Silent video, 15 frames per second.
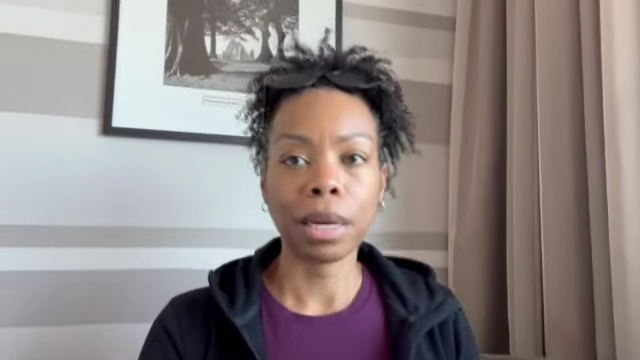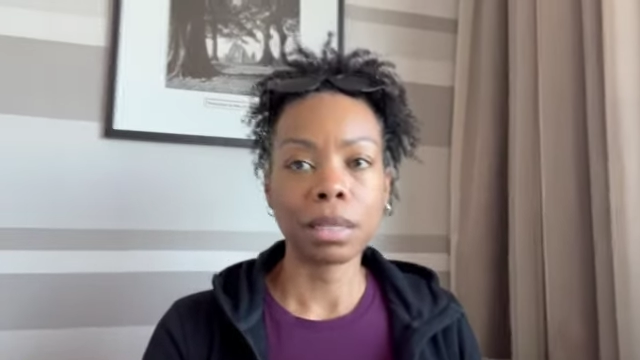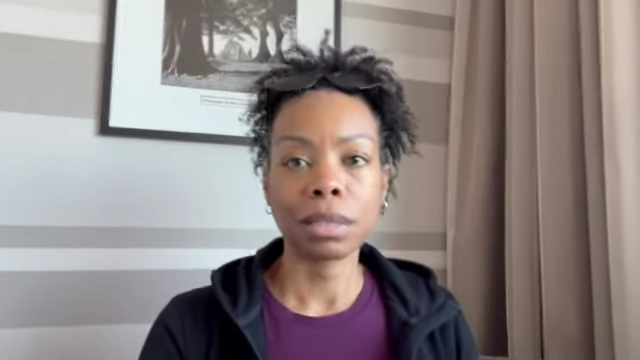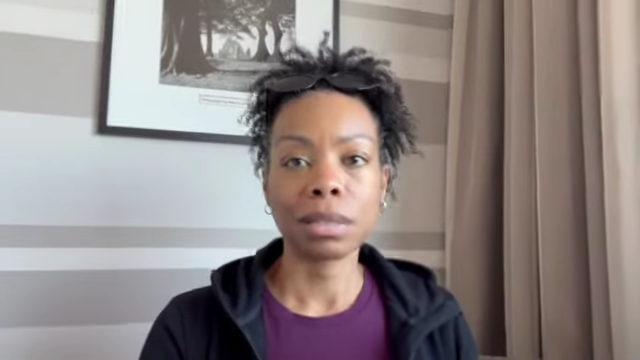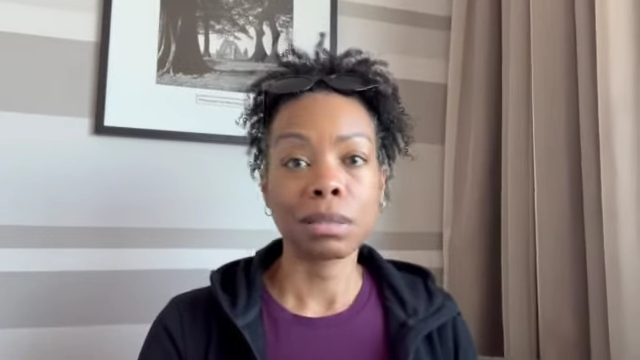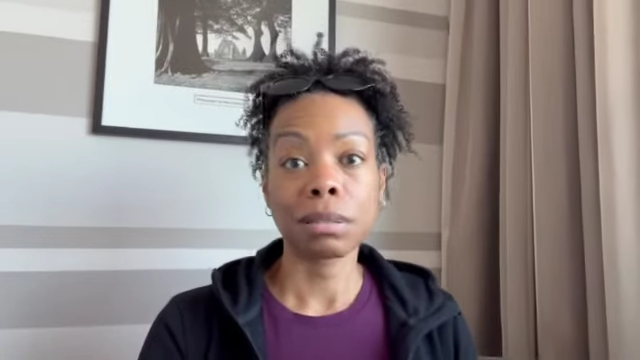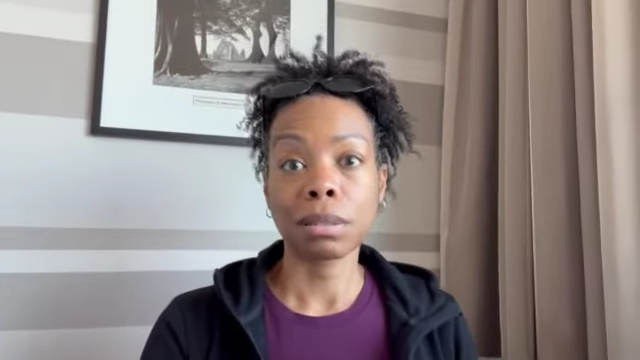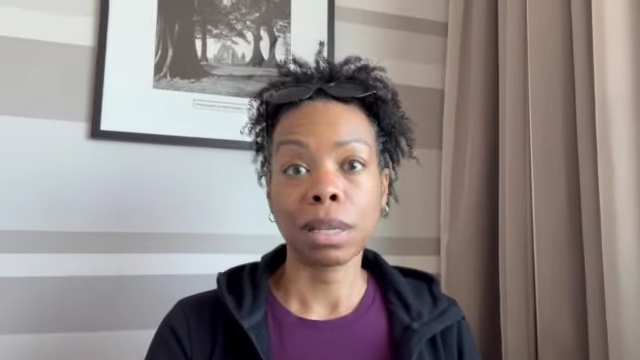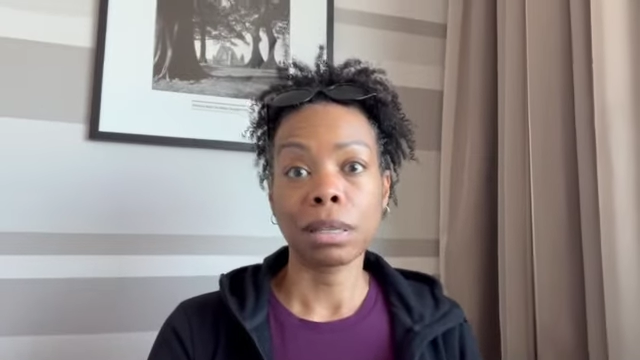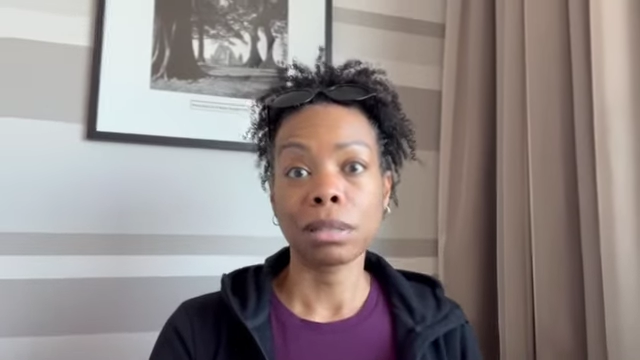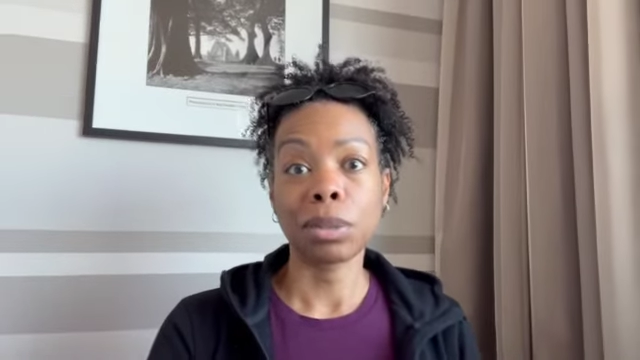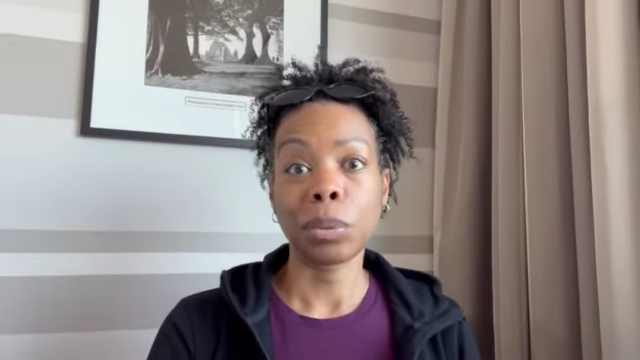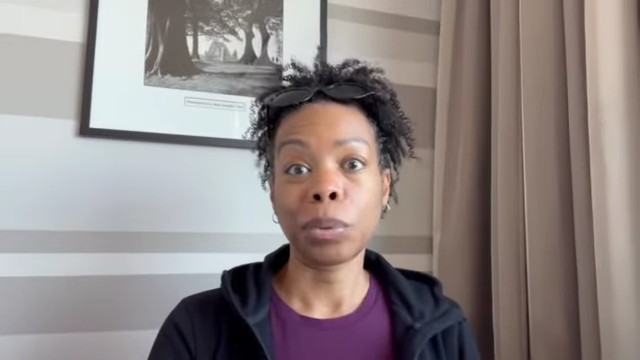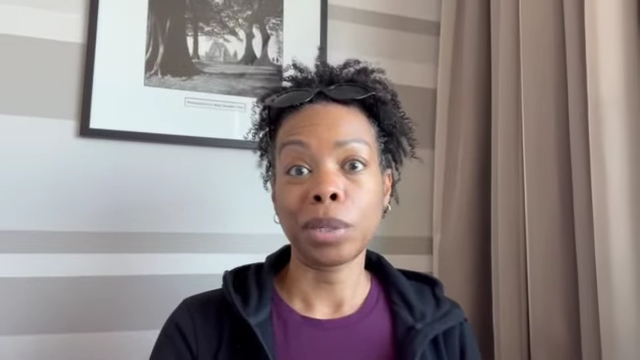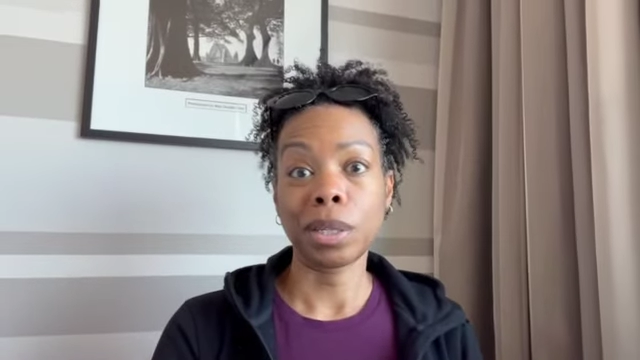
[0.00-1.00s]
It's still like
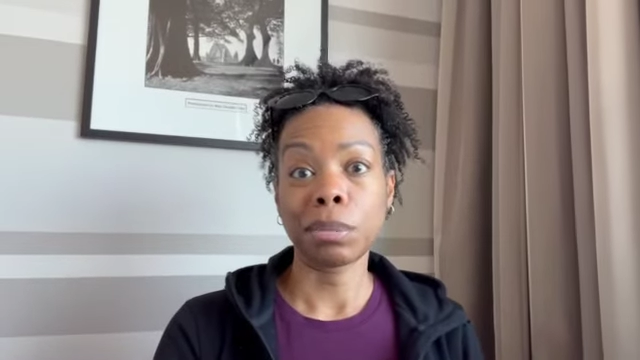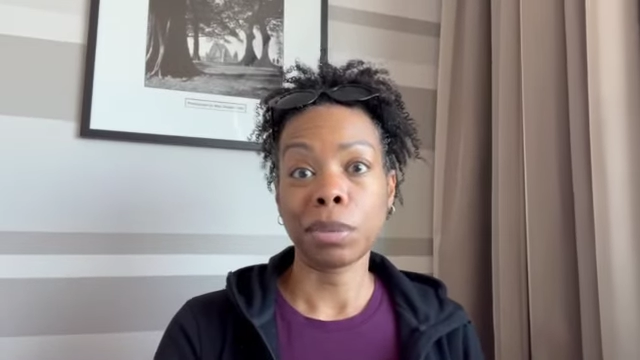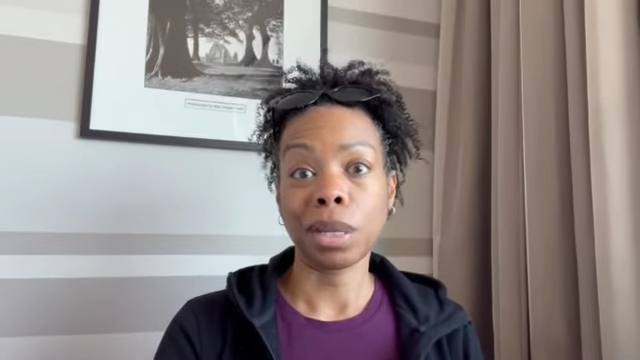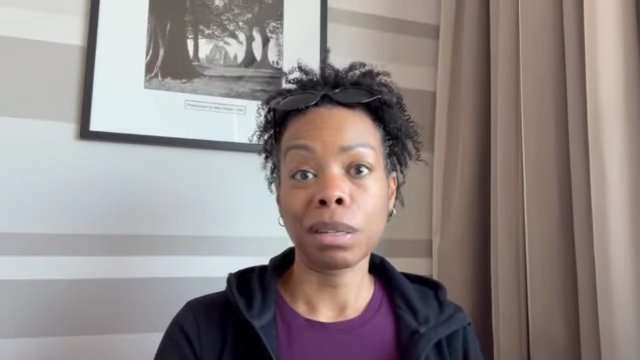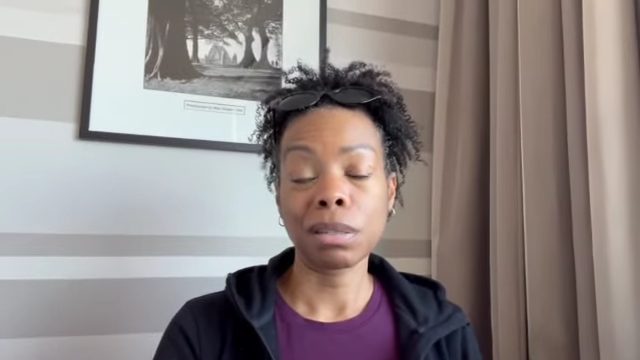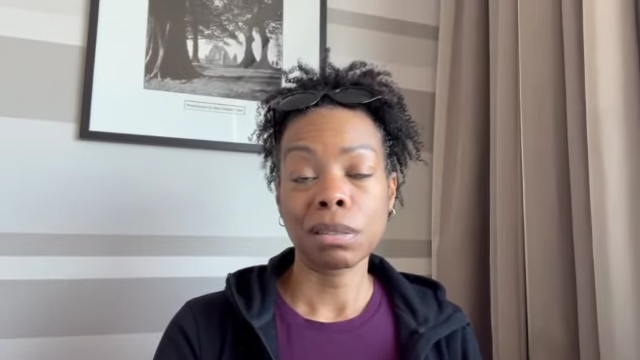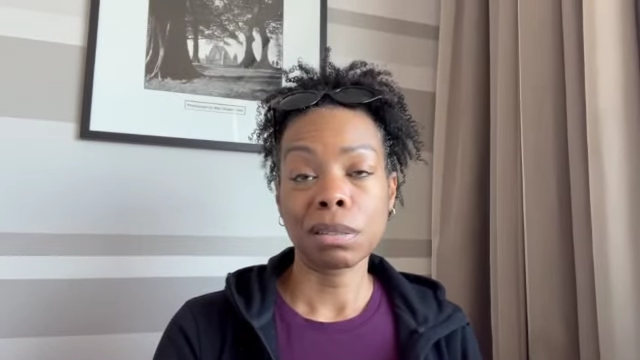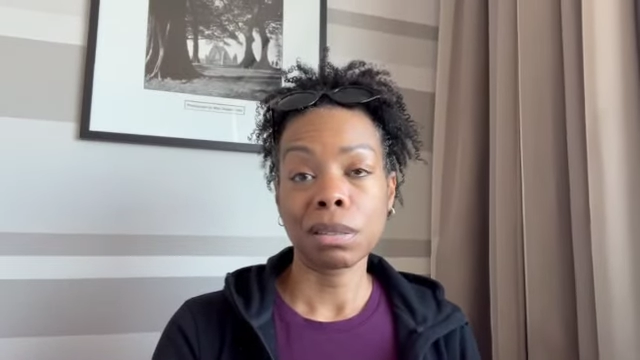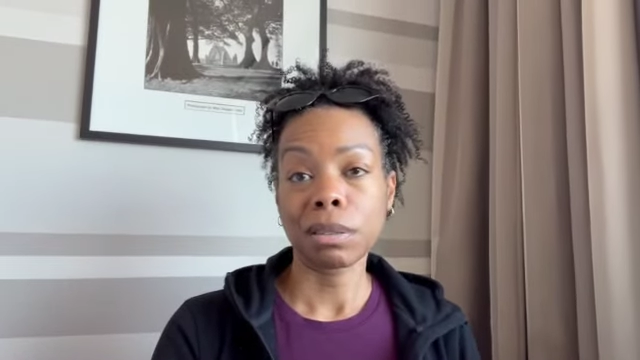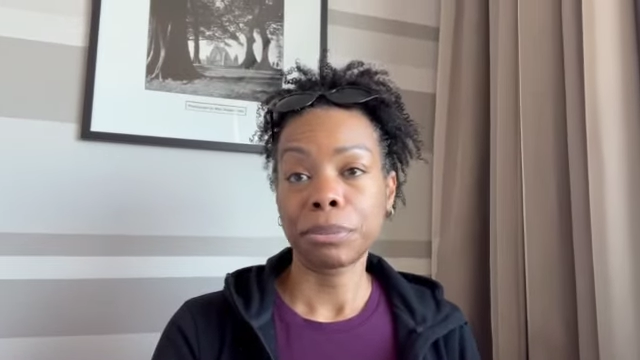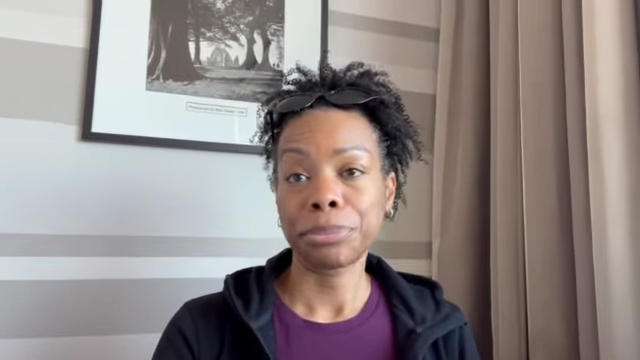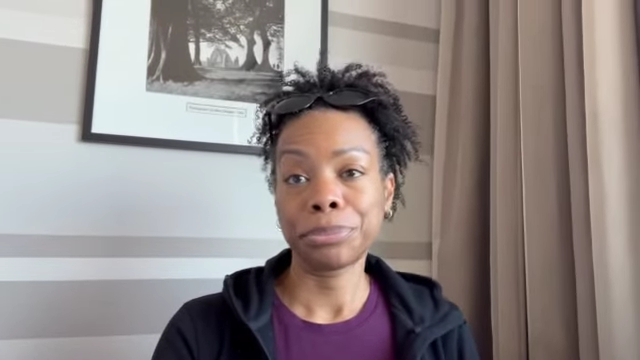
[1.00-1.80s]
20 minutes.